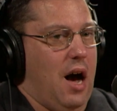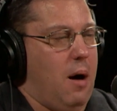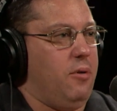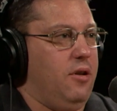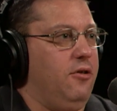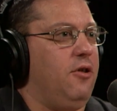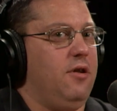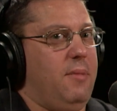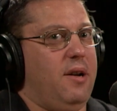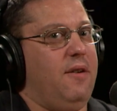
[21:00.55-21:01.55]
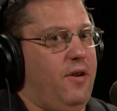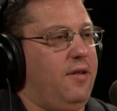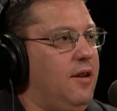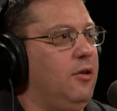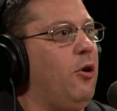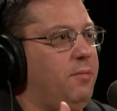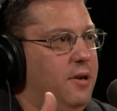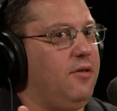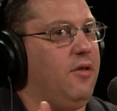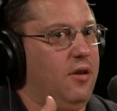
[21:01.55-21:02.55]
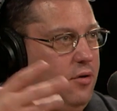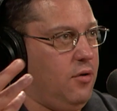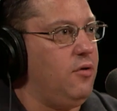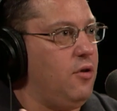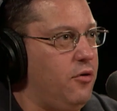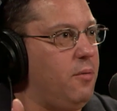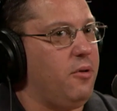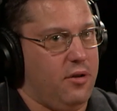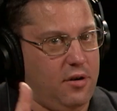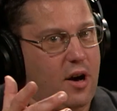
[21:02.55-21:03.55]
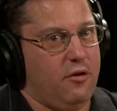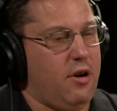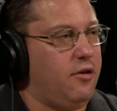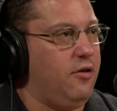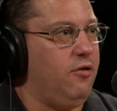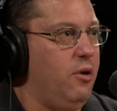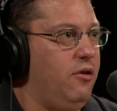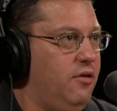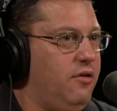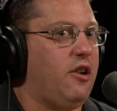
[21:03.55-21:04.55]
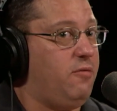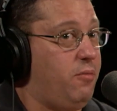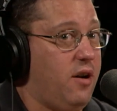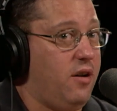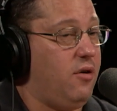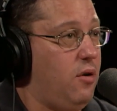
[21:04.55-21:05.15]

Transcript: I'm concerned about if I take a loss because of the, some of the contractor situations, I spread it